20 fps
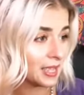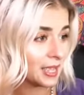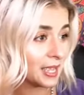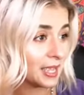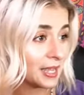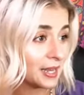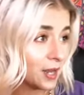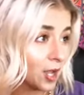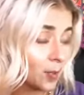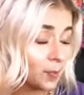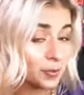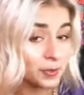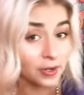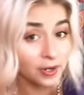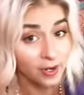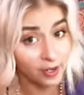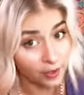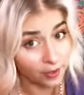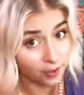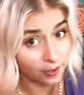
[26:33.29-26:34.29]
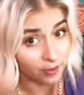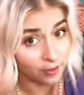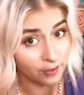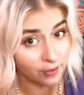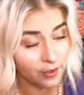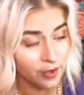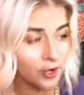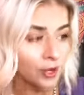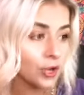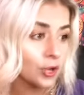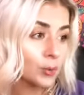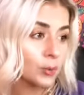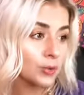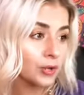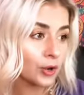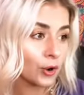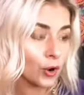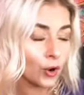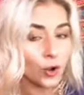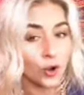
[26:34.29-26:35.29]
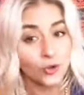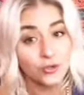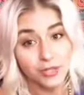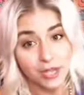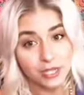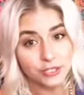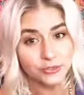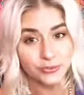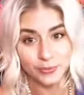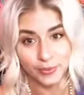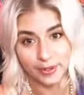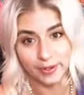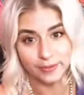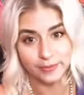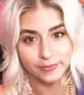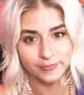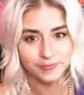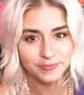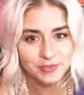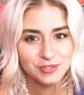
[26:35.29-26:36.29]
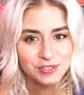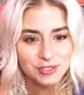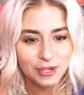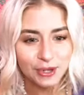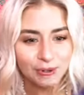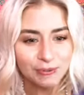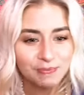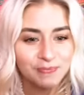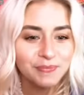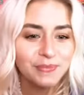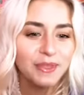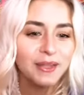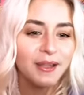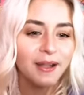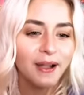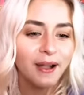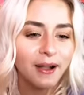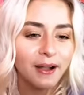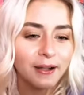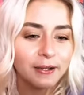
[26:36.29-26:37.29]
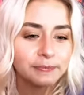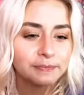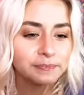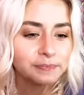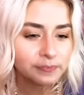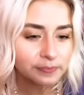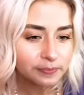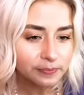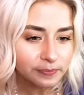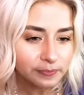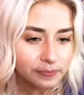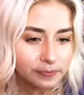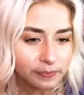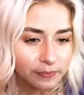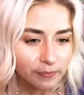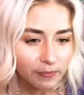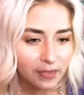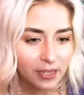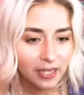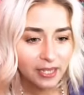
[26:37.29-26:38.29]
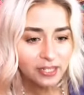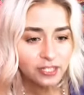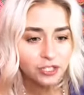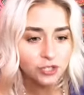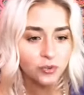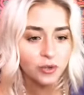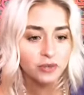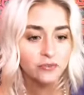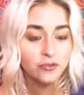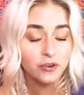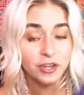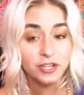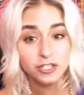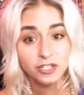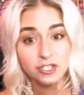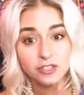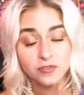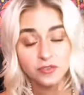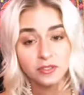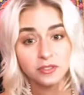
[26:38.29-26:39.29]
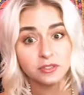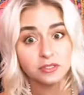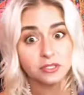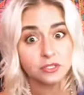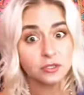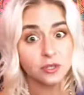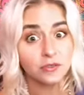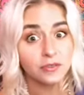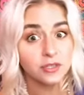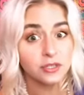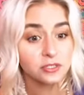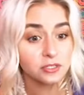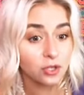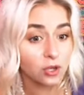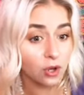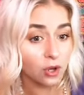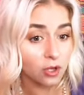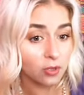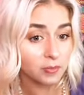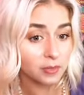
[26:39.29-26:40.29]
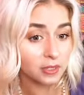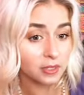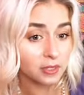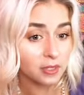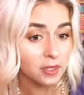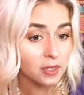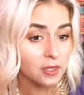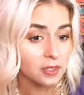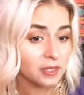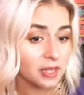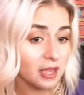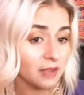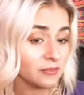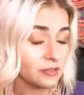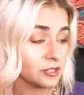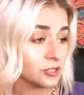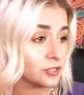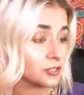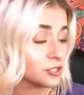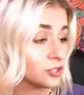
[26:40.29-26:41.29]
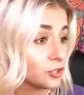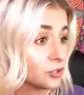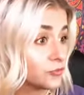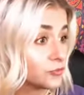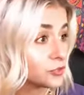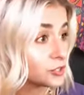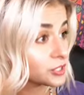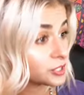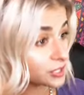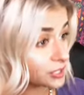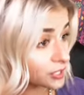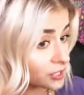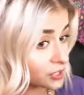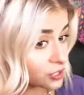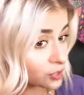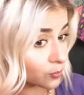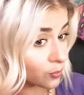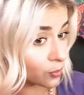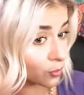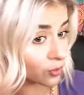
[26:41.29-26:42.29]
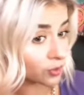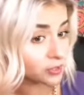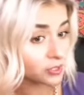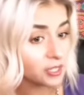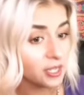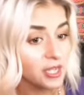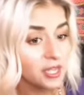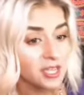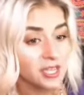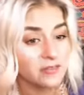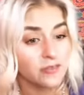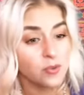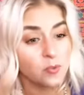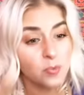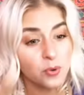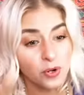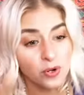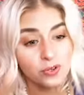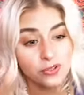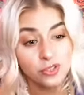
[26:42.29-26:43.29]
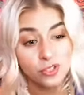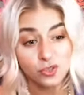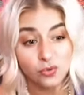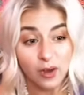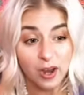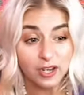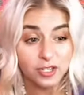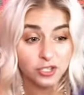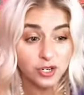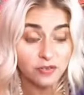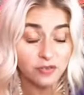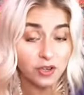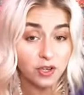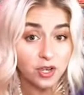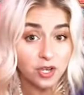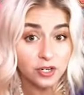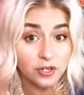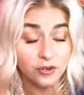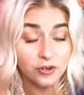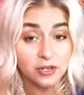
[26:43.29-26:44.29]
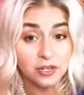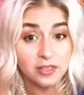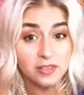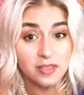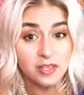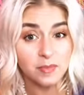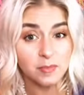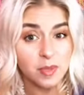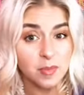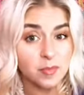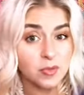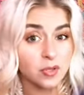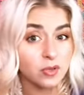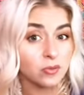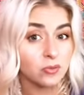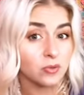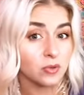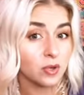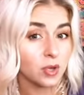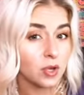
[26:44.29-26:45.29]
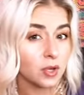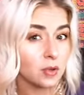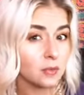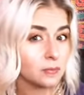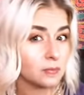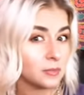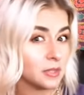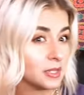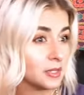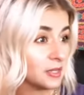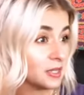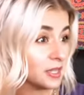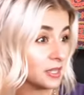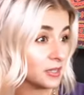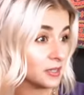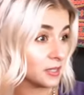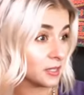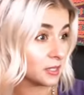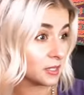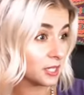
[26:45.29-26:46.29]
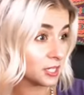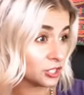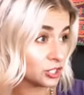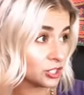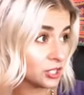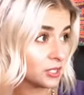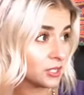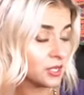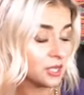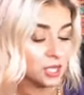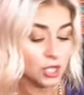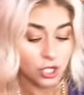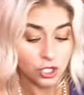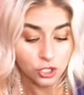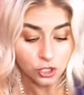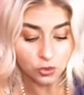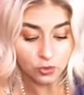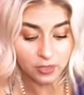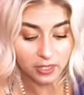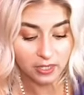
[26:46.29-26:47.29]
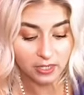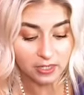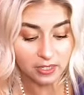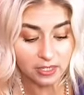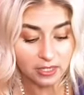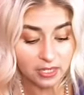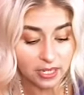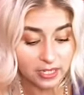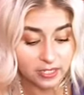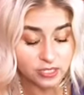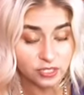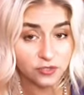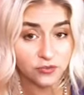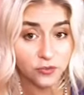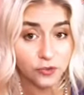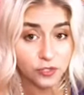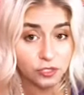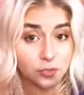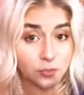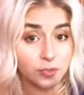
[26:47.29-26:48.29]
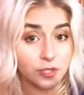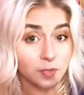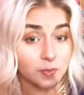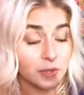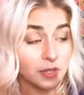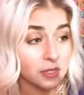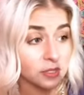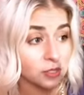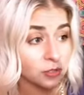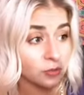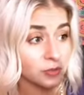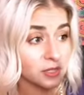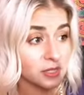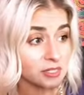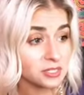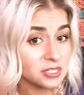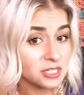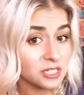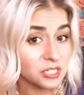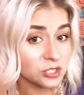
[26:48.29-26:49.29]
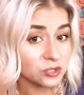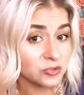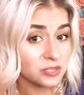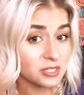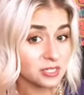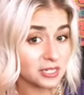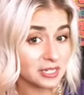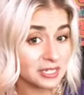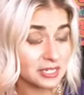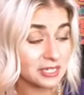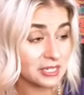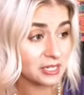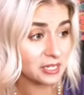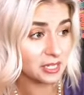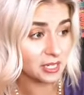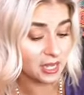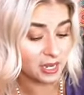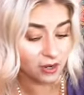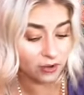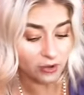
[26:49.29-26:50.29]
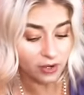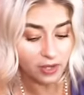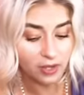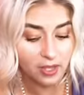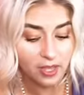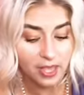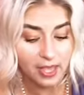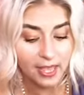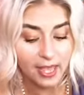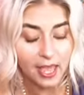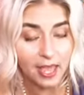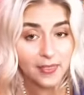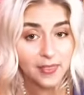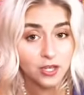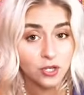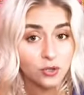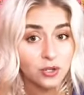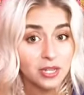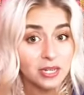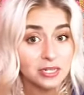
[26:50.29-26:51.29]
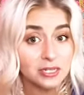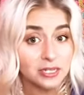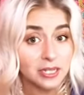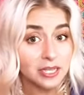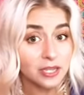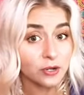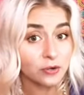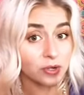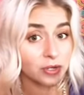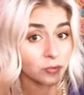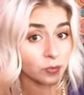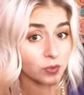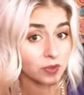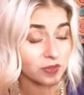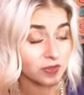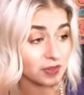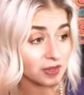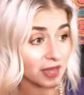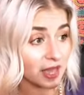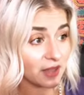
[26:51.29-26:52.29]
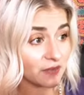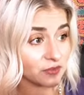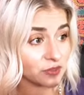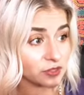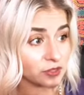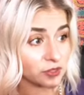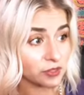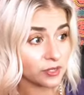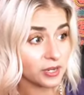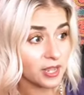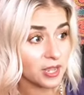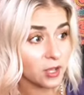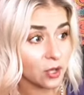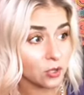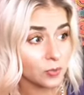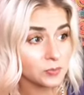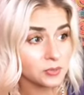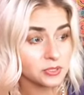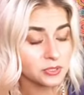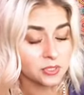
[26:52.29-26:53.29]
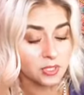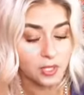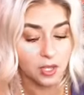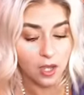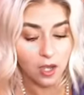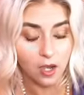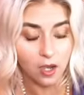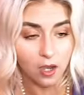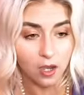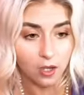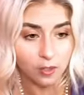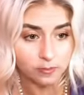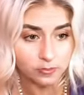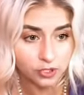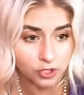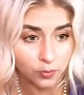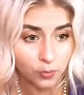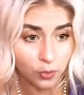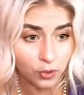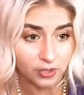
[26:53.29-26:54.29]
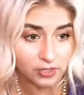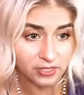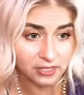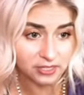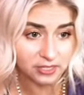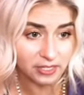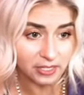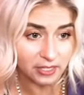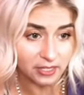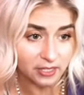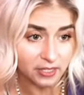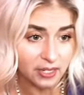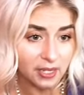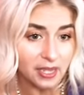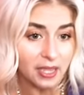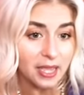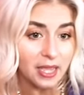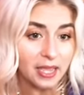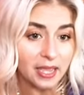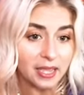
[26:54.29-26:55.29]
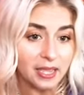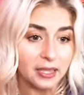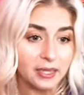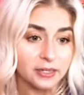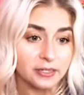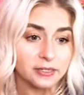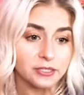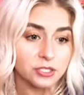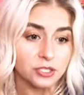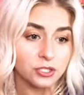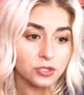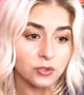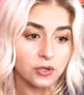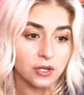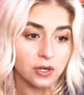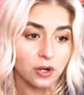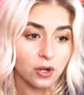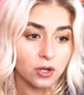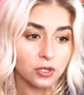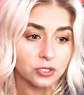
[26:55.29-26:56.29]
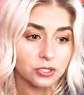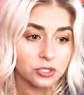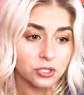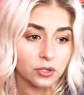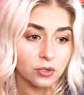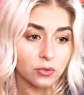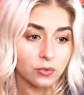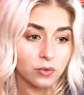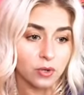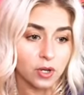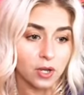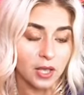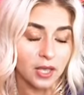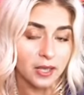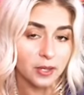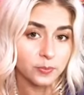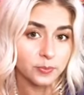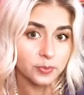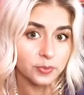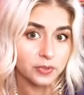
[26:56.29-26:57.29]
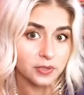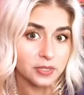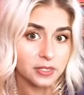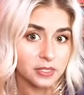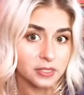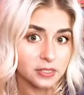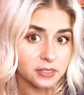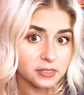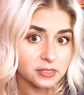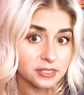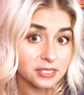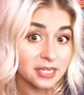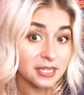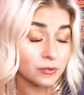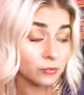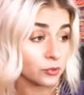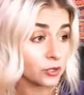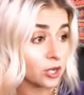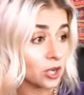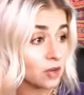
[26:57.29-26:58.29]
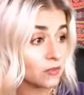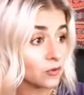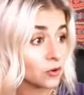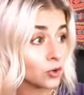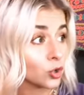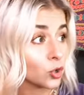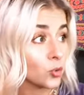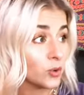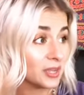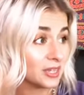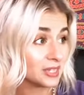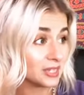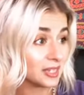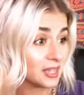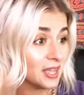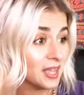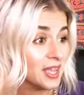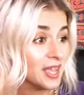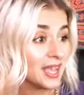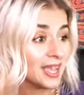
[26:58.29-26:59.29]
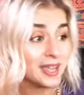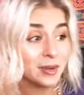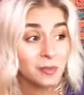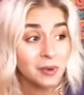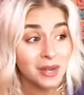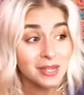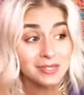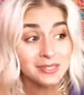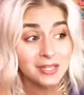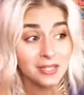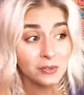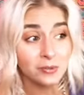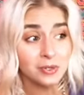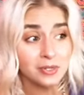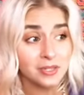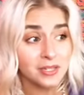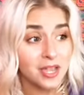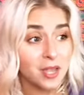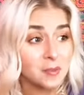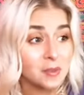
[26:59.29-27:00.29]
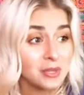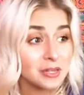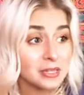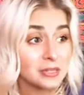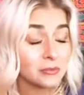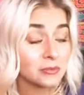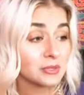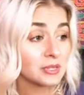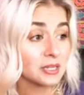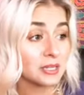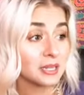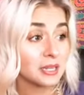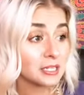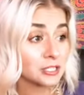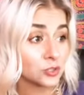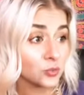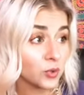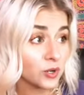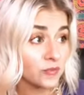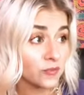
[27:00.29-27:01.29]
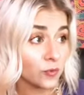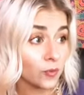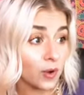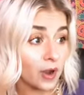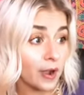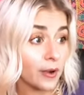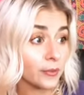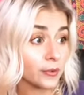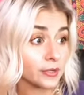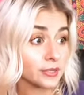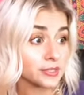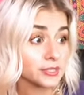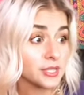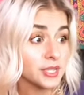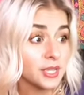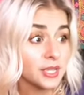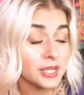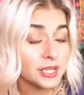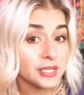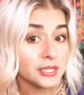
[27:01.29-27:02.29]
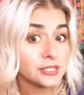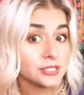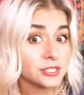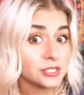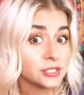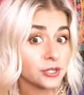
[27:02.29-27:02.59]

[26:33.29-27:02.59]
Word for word: And up in here, we are all natural. So, um, it is great for anxious feelings. It's all things calming. Lavender. It's good for skin support. If you burn, scratch, or have a cut or anything, maybe you um, in in the kitchen, you can cleanse first with the melaleuca and tea tree to clean the area, and then you can layer it with the lavender. It helps um, support the skin and you can also uh, help the skin recover quickly. And when I say quickly, I mean like within like 24 hours, it's